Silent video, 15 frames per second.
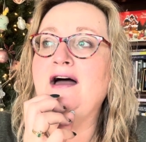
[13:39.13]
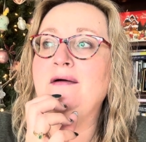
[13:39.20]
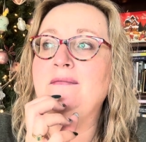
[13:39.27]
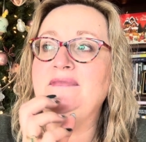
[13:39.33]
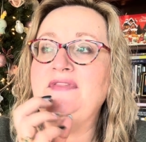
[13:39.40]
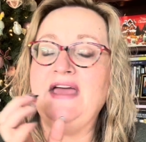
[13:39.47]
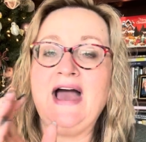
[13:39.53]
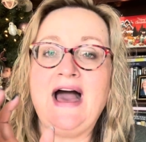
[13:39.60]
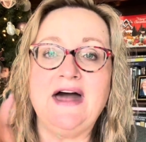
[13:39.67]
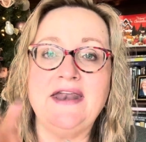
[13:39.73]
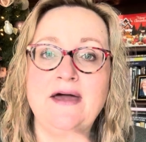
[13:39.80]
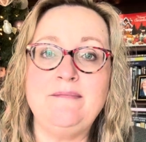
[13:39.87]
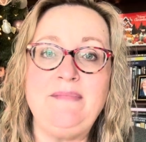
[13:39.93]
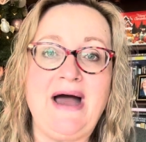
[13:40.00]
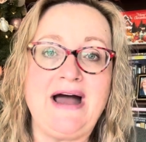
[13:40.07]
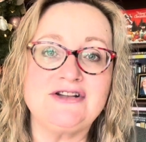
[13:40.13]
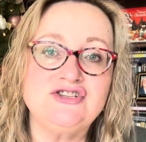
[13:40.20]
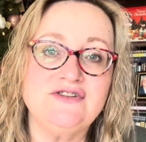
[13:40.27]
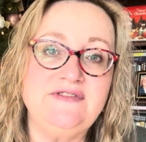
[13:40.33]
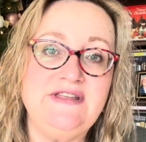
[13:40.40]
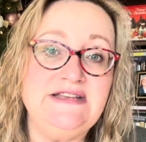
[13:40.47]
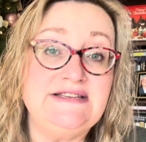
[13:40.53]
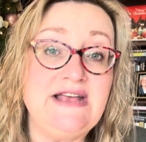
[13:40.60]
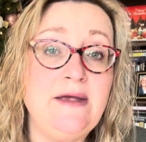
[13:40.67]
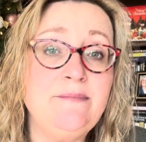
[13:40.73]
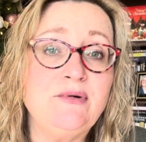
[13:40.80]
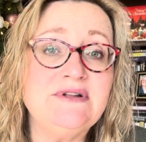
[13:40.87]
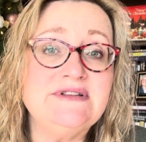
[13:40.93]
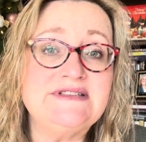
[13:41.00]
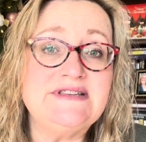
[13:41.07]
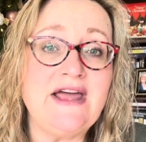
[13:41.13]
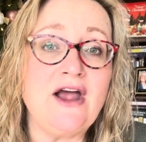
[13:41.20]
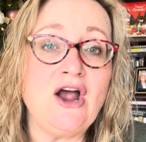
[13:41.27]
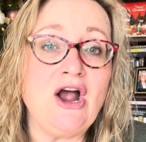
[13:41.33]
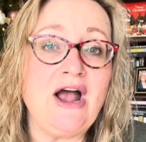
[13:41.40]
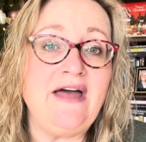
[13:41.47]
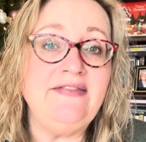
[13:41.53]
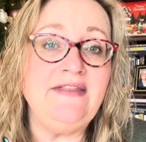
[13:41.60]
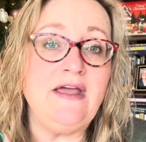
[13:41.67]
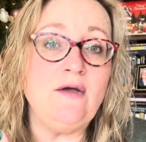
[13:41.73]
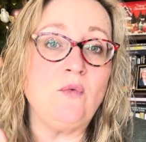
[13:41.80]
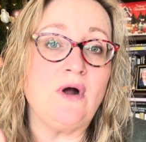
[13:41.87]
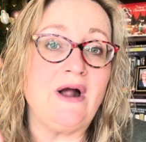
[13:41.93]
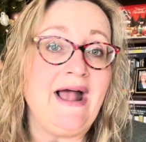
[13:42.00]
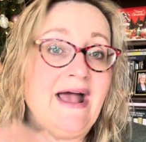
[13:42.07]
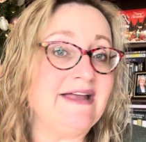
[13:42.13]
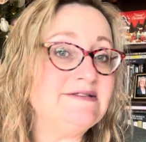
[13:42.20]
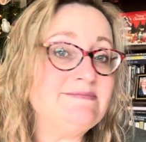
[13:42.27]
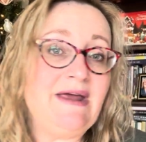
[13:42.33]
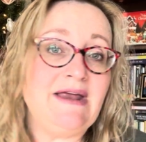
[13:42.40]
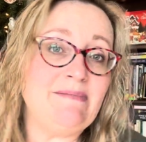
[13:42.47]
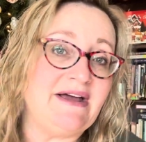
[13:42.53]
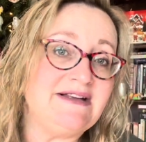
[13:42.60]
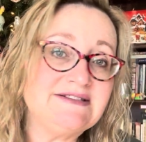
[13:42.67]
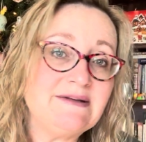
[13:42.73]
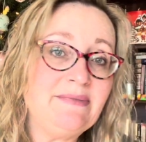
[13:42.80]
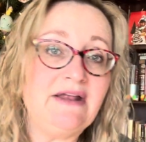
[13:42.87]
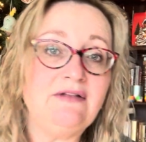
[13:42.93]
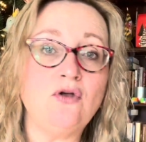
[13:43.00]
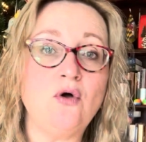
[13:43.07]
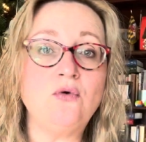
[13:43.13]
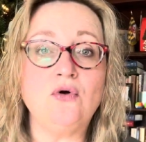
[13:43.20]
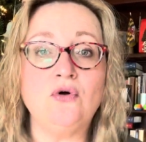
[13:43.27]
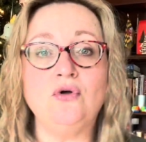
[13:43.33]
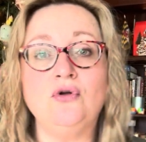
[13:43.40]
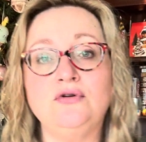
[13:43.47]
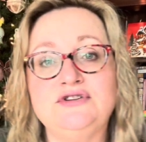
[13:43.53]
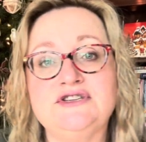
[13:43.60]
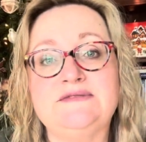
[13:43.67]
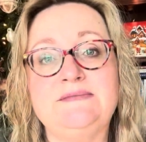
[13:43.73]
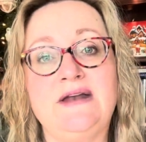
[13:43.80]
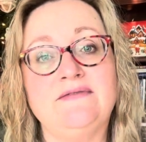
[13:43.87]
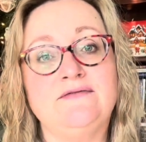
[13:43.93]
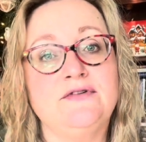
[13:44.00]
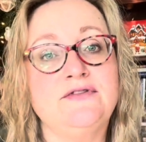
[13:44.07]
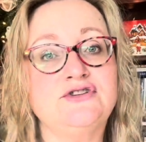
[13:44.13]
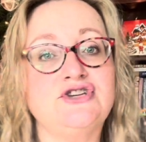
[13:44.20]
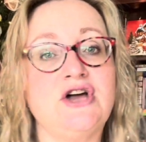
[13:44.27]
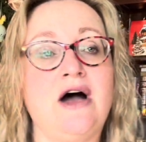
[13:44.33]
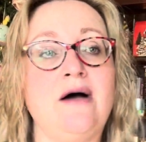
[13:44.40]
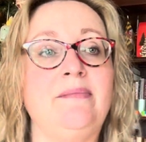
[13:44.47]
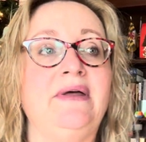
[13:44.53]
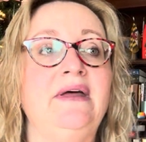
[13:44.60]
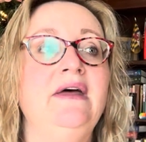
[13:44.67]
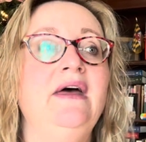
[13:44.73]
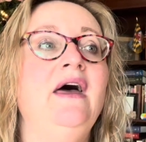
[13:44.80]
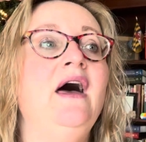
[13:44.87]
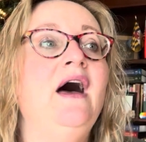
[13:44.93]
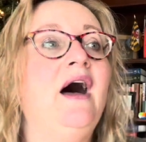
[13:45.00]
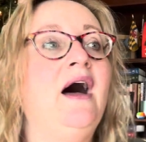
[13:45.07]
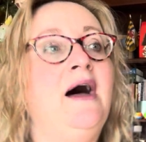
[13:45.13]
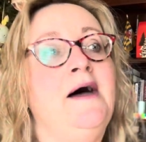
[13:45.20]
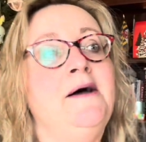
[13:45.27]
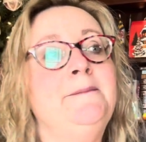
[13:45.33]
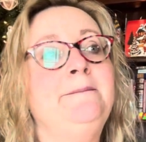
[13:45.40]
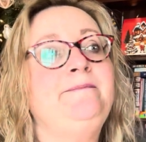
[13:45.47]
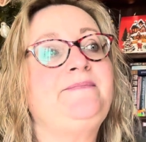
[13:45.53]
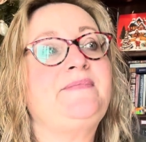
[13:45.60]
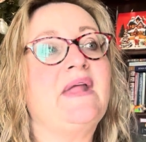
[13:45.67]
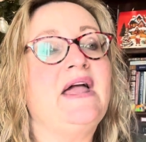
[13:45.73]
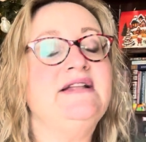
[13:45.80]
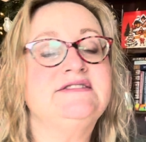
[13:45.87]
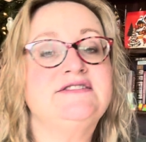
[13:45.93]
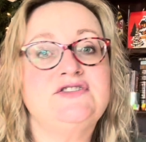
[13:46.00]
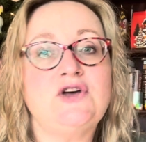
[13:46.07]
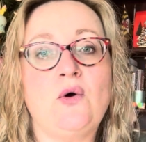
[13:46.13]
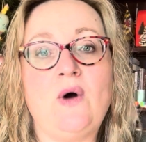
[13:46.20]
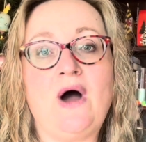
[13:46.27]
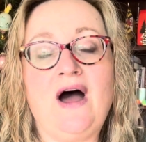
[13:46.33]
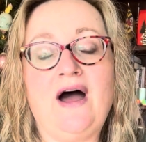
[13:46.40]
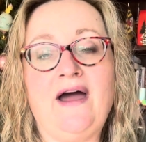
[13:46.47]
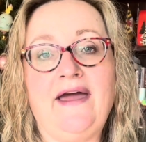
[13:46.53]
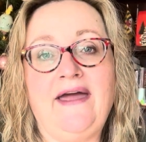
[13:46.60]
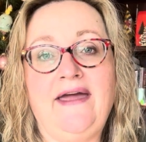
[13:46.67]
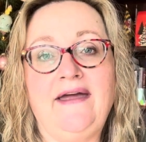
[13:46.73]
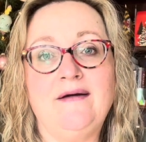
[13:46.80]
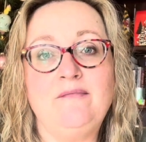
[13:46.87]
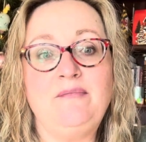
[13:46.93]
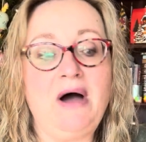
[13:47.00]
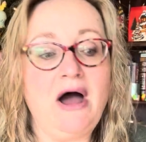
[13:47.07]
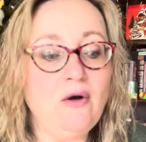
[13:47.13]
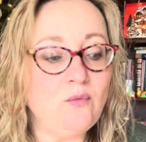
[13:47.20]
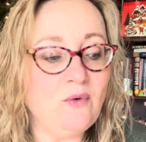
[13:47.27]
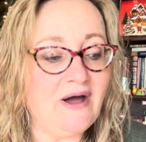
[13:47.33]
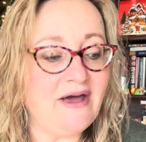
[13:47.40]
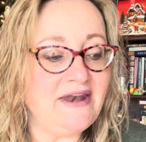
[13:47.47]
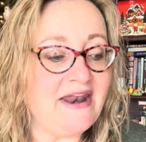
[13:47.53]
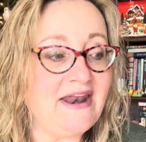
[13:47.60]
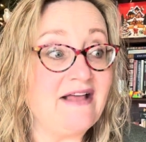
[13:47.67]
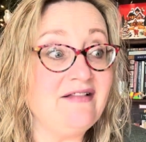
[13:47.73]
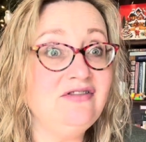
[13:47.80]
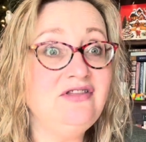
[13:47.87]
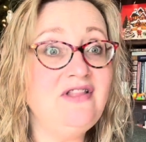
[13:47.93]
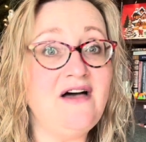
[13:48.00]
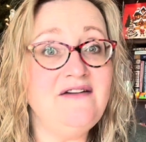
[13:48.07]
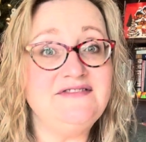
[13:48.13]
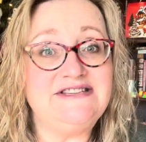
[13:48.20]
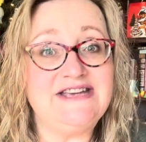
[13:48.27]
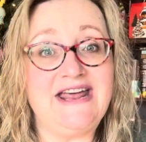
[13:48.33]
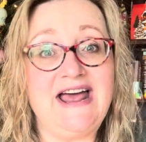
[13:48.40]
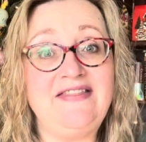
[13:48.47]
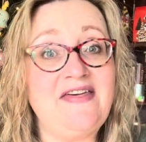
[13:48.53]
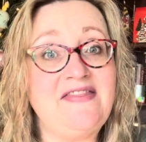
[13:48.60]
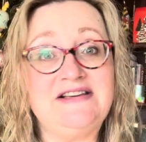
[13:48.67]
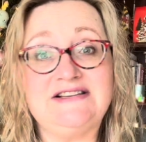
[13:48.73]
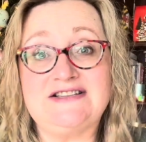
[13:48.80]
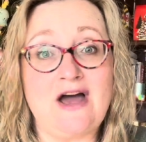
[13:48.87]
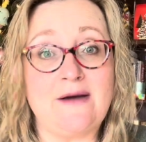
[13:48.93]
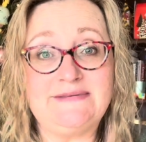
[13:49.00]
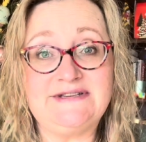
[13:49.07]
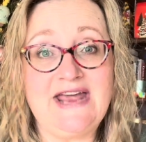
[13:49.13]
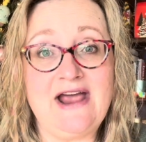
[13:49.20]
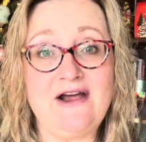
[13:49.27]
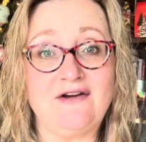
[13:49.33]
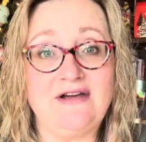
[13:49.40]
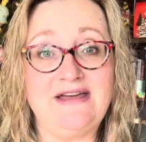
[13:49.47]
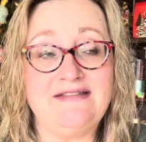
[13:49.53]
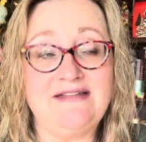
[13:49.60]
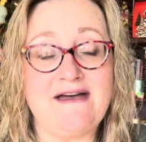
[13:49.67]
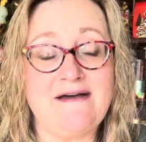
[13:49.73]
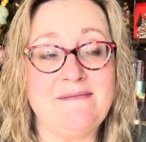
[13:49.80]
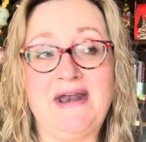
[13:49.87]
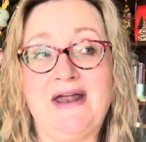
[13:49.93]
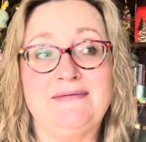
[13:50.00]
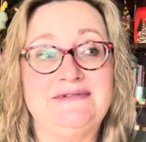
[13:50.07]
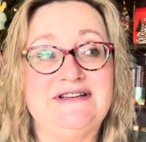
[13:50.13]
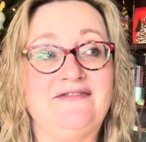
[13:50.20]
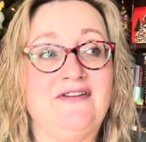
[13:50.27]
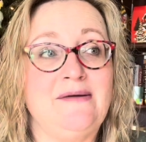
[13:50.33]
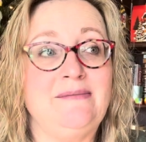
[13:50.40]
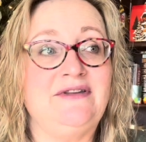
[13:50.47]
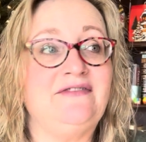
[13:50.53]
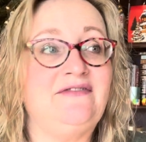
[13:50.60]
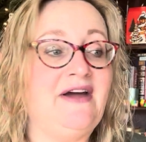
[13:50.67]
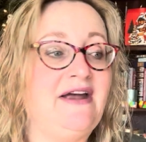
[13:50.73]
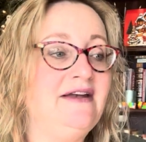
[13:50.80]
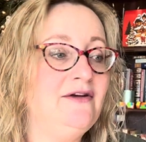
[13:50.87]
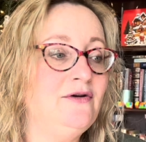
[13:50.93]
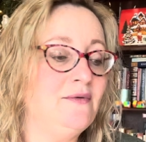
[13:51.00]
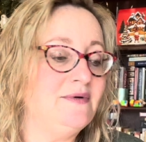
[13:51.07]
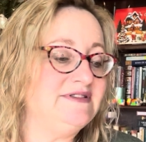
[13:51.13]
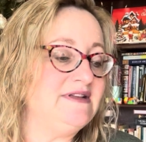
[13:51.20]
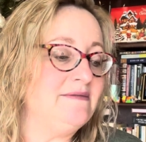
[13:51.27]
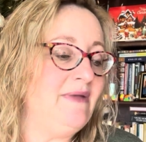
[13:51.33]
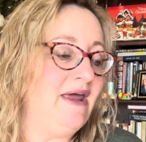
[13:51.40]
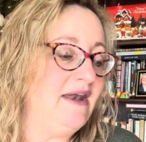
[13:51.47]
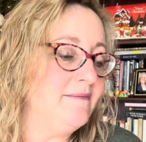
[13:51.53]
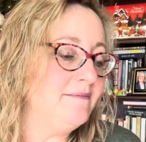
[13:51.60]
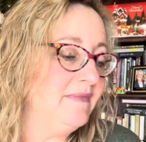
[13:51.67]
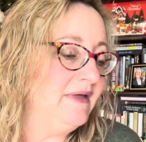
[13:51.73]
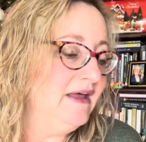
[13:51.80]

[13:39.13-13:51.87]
they had a batch of these aprons there, and they were handmade by somebody local who just made them for the shop. And so I bought one and I loved it. And then they stopped carrying them, and I was never able to find who it was that made them.